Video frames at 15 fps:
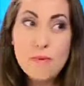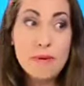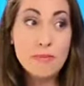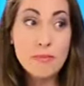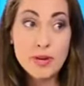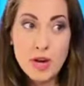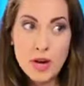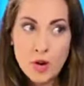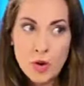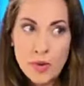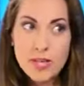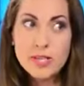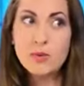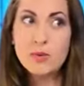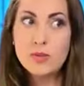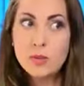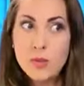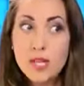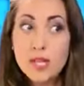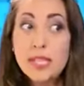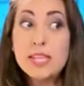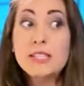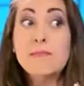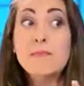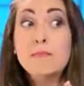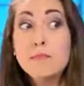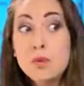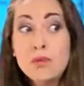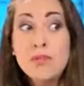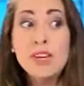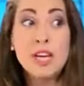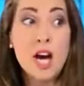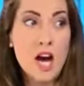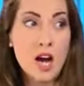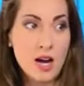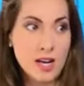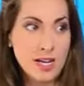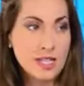women, but not always. So a squiggle is a moving hug.